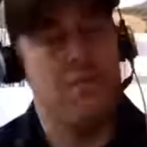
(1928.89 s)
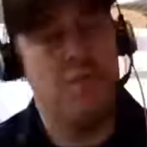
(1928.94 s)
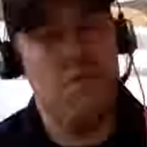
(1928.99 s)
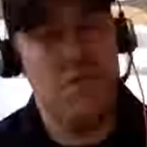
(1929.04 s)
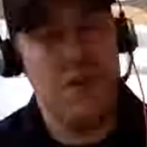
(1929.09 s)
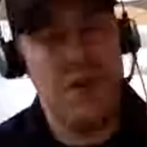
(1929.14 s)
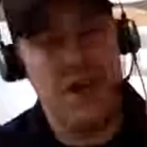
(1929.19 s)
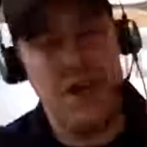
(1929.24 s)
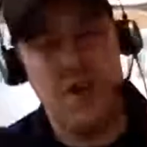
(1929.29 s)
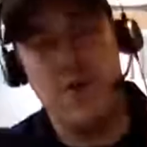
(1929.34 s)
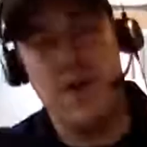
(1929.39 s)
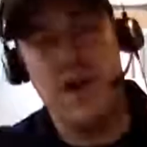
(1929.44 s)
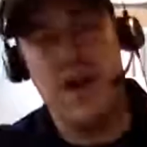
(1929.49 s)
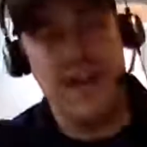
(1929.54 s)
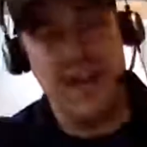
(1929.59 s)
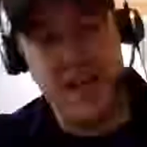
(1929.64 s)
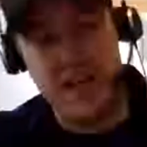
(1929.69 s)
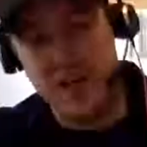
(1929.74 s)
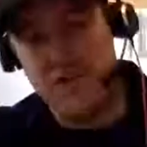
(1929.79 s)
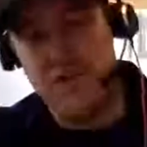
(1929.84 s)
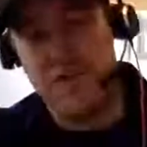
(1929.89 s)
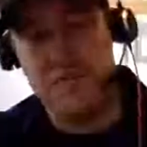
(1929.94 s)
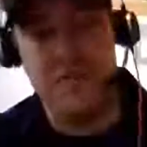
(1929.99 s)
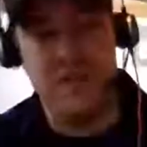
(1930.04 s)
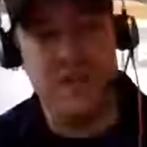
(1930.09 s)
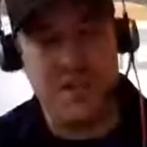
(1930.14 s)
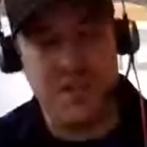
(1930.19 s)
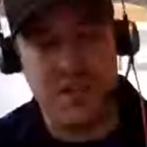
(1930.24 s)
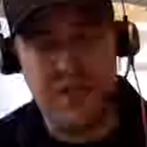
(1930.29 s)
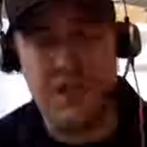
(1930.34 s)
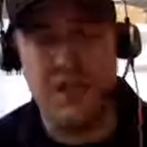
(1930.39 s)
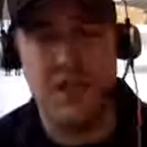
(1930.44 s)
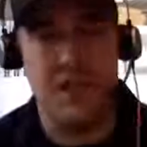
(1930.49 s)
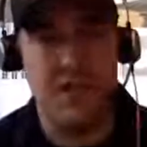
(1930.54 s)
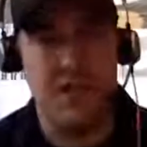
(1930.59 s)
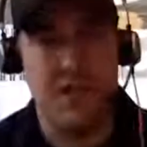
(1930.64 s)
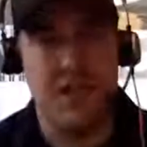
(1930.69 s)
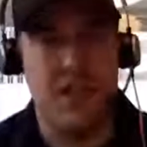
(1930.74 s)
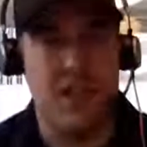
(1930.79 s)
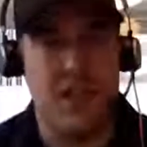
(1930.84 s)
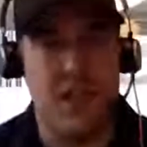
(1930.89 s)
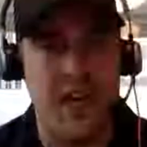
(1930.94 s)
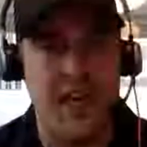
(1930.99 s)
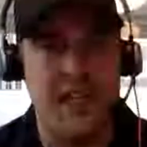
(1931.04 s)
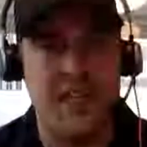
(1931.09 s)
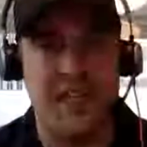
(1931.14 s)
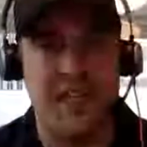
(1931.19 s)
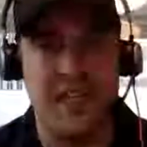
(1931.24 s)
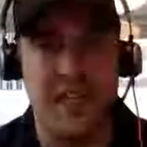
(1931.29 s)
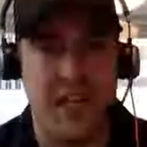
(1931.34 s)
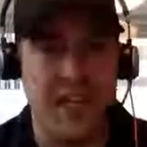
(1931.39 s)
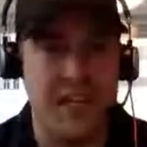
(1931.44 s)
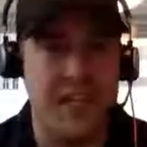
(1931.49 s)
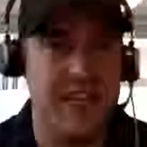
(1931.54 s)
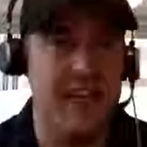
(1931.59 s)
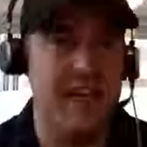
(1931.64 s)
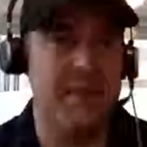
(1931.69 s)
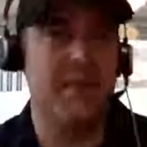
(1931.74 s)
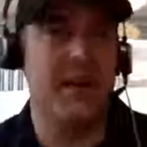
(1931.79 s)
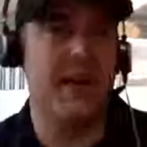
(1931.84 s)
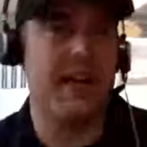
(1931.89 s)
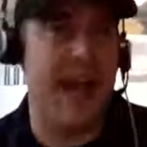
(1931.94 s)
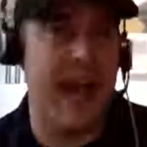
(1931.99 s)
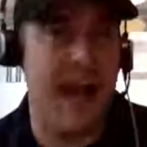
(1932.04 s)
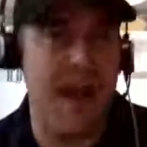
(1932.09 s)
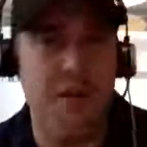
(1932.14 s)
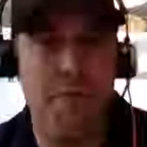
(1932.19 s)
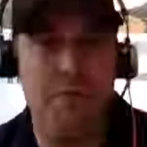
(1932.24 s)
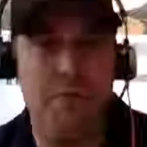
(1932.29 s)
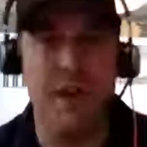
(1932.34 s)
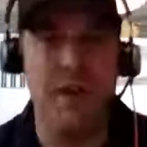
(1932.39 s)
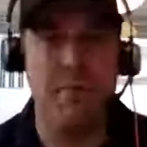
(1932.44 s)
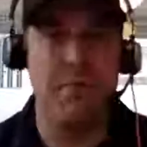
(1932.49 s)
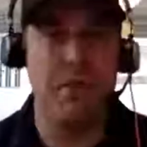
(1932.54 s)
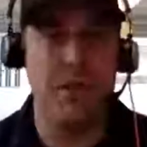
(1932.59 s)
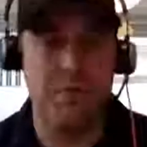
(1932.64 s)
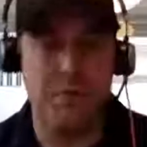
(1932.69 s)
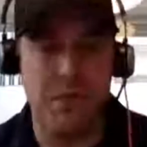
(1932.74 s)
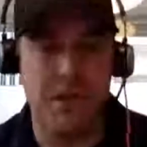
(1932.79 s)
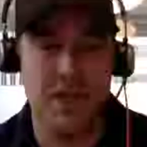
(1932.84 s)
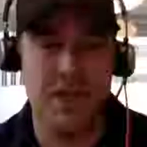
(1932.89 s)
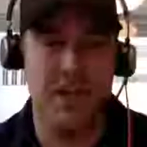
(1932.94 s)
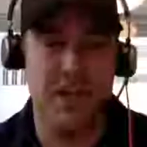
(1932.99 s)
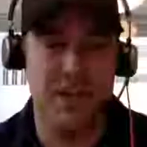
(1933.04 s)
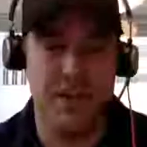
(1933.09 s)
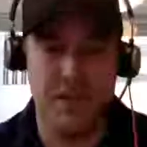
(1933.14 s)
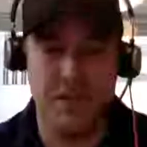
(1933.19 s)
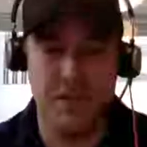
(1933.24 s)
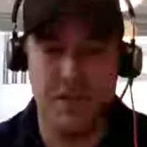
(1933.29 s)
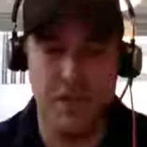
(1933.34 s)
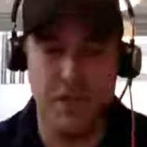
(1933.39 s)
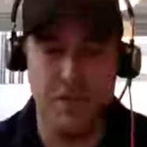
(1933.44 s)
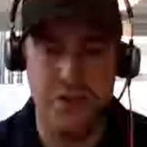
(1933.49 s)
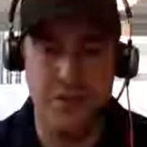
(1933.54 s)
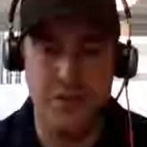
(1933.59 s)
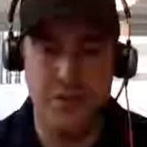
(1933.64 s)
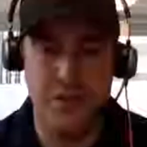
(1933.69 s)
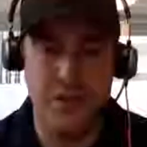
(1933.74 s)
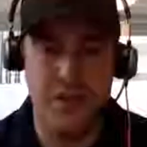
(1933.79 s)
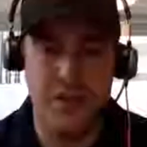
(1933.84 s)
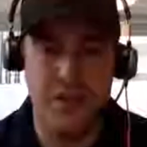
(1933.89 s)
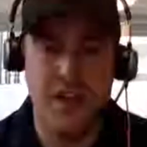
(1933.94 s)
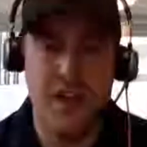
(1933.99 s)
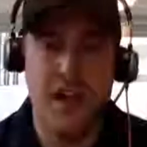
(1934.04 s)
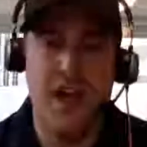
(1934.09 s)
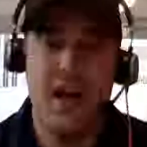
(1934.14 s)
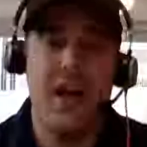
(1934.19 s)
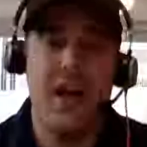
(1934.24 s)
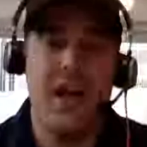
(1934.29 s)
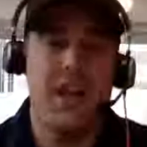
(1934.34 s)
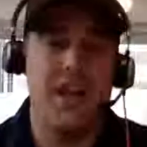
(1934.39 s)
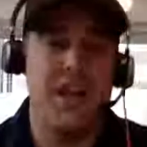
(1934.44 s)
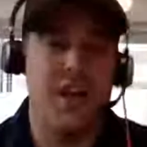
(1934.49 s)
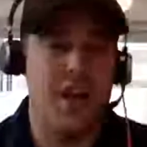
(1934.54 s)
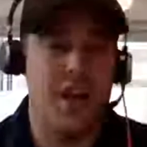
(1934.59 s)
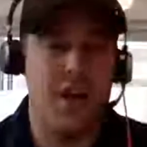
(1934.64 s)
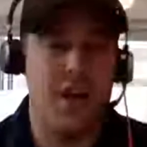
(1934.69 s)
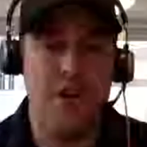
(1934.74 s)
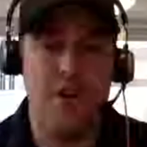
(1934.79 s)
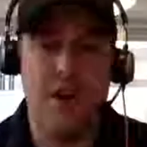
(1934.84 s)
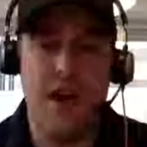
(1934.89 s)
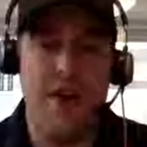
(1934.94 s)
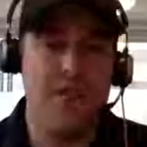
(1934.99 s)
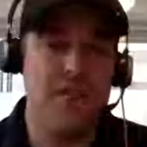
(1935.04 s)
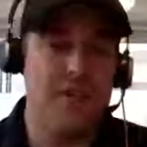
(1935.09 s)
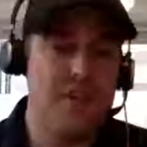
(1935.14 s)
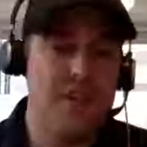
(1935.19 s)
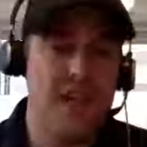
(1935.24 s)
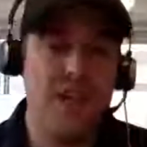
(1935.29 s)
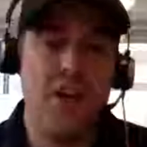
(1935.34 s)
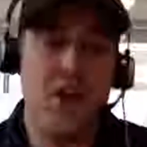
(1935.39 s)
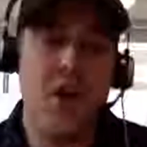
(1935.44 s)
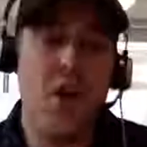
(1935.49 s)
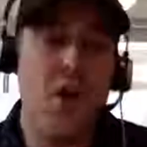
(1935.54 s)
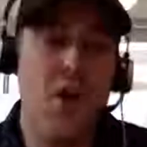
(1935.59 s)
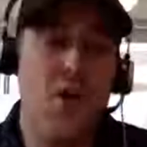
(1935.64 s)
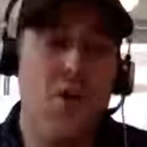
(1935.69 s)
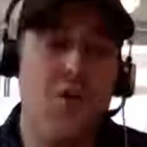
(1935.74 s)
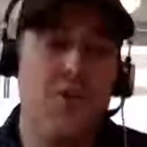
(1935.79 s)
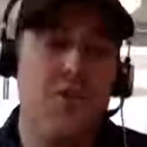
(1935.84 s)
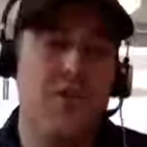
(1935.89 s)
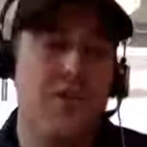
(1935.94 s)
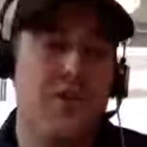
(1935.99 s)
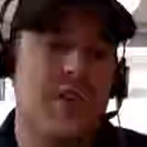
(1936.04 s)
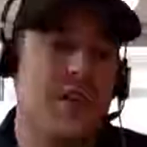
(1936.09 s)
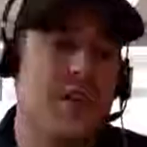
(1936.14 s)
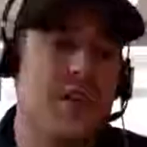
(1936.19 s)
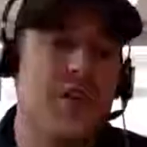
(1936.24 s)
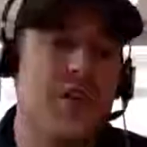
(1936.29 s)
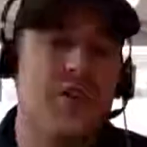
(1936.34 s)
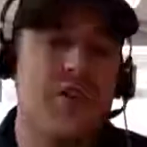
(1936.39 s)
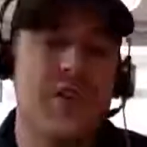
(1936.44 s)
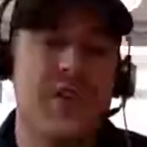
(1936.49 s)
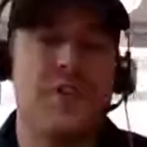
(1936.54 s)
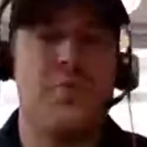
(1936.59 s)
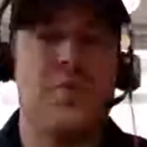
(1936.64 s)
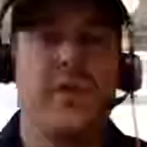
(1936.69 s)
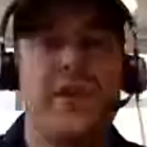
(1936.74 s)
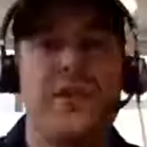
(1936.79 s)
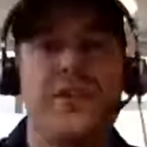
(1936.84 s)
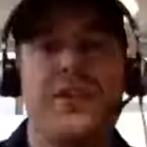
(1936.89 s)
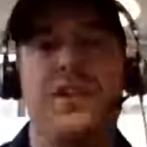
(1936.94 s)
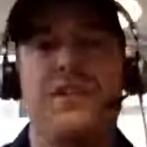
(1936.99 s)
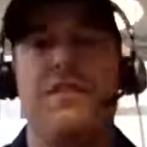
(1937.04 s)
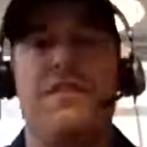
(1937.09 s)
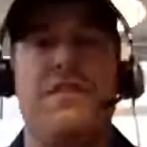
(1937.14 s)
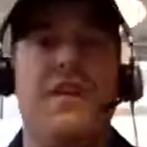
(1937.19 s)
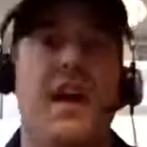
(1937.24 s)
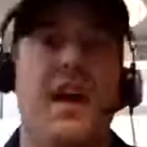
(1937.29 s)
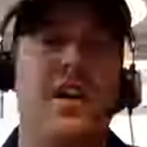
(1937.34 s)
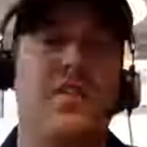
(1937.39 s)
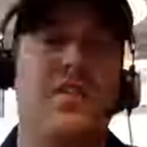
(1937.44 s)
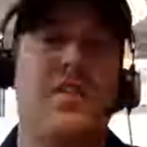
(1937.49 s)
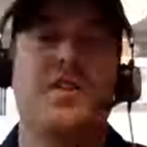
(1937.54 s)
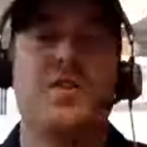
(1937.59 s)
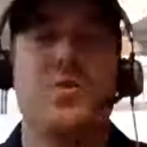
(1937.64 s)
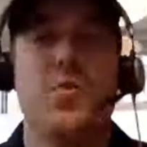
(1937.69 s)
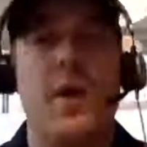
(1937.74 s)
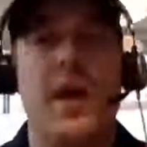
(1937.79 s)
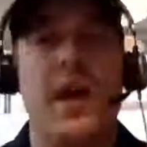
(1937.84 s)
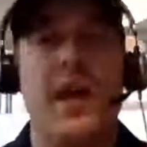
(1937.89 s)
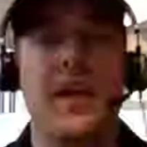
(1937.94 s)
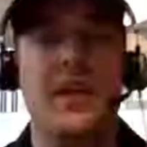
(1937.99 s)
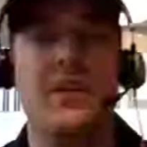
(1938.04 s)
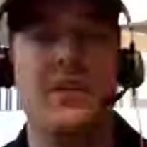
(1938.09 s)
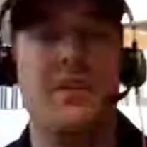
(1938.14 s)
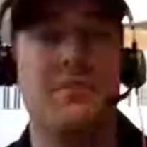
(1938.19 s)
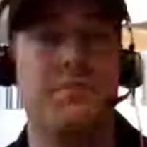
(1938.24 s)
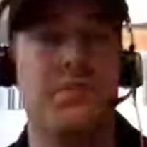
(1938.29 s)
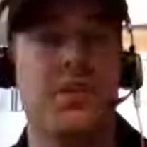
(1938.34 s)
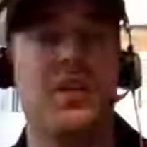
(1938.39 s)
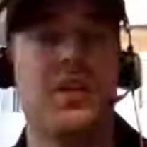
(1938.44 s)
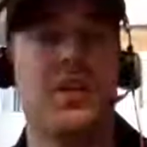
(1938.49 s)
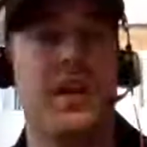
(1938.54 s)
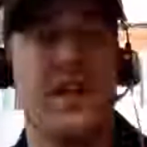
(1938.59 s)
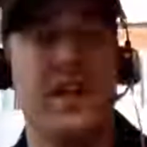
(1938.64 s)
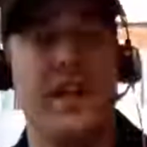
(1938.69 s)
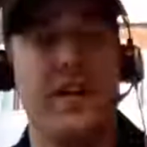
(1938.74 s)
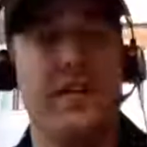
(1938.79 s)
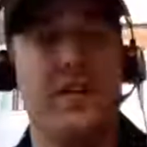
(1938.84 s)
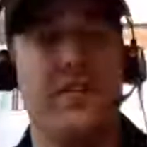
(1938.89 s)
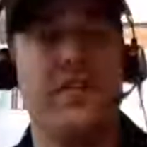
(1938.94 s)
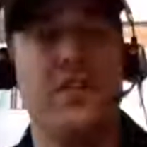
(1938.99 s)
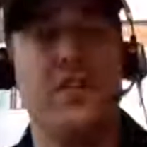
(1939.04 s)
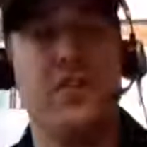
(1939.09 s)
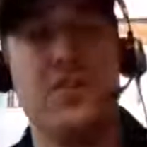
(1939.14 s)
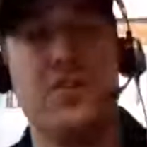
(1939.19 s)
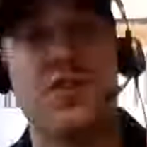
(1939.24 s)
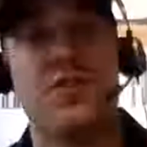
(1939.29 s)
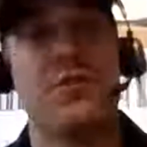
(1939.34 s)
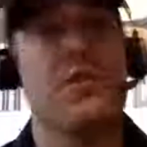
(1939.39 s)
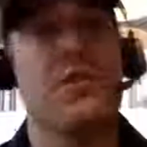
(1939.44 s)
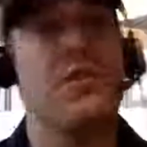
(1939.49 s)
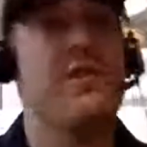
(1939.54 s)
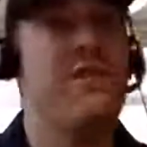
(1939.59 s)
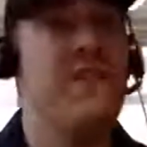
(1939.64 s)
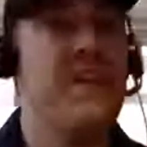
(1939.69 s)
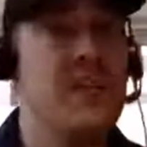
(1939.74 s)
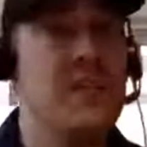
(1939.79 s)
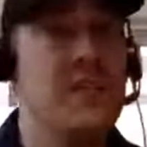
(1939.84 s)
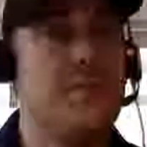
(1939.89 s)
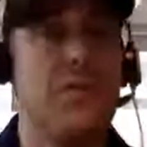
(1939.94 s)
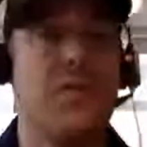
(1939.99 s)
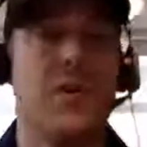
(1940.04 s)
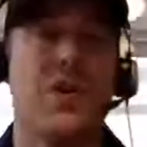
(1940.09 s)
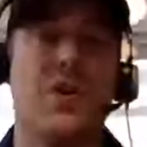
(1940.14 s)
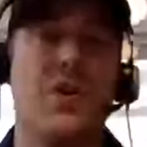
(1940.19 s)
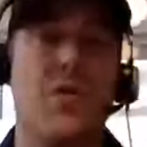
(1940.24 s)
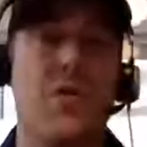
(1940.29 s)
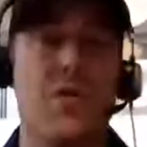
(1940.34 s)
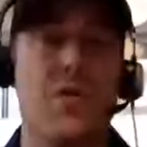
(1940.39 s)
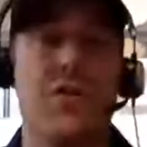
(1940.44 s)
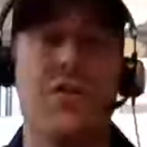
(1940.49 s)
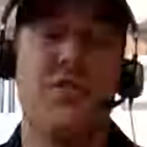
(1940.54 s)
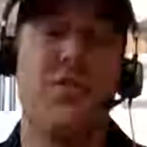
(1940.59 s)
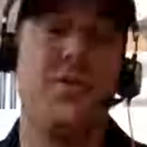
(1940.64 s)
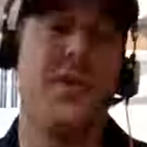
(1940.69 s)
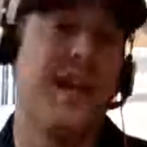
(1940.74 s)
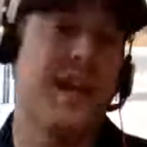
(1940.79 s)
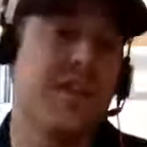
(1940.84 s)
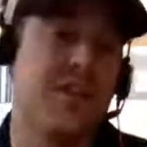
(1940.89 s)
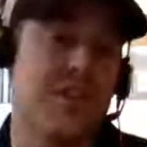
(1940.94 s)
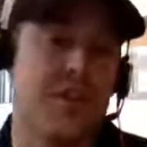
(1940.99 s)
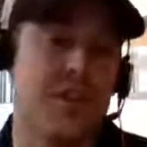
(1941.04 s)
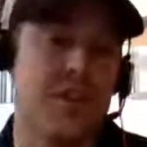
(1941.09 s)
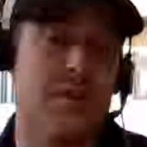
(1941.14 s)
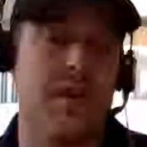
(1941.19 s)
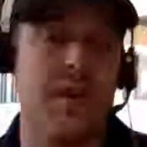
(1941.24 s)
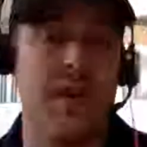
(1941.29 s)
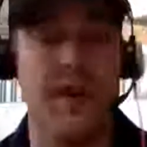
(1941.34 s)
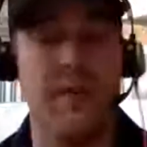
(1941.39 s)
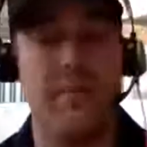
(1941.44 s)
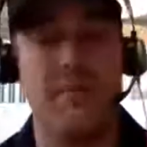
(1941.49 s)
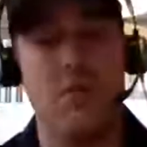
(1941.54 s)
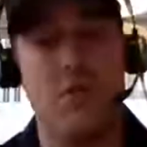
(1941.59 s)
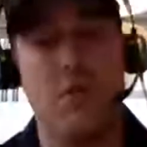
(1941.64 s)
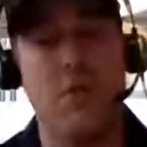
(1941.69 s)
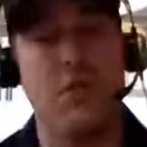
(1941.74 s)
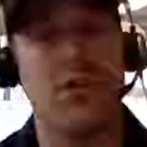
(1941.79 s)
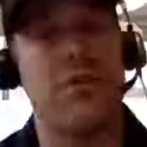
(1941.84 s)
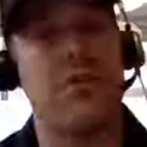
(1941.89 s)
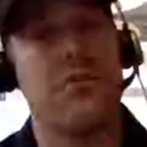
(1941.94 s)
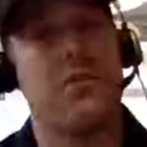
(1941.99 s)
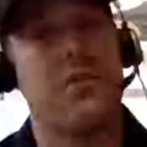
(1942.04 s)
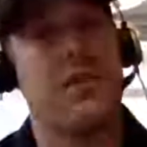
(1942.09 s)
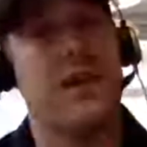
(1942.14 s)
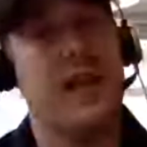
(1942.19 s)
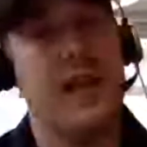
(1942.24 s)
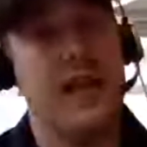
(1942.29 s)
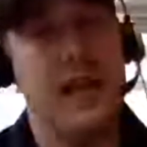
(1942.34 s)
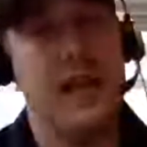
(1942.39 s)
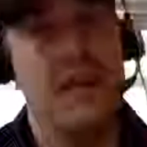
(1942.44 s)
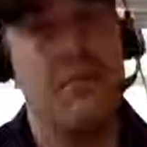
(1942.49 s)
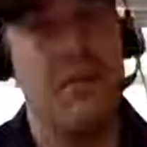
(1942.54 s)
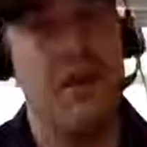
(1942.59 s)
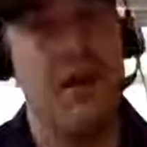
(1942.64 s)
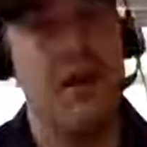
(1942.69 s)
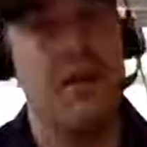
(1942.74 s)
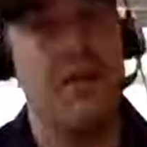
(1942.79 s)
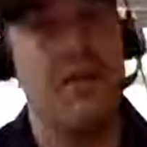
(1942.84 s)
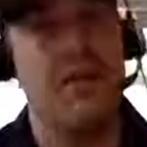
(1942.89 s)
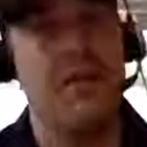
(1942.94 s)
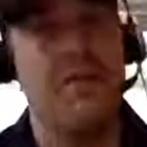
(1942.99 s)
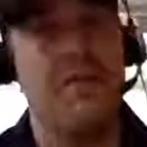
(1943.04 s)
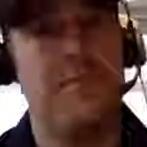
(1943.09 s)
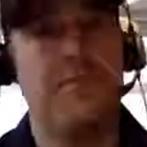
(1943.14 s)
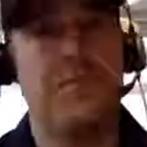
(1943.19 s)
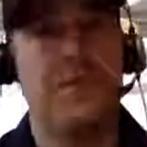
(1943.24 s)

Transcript: you know when i hear from this the client success team like how people are booking interviews you know everyone's like oh you know this realtor found this way to book a lot of interviews through facebook or through instagram or through email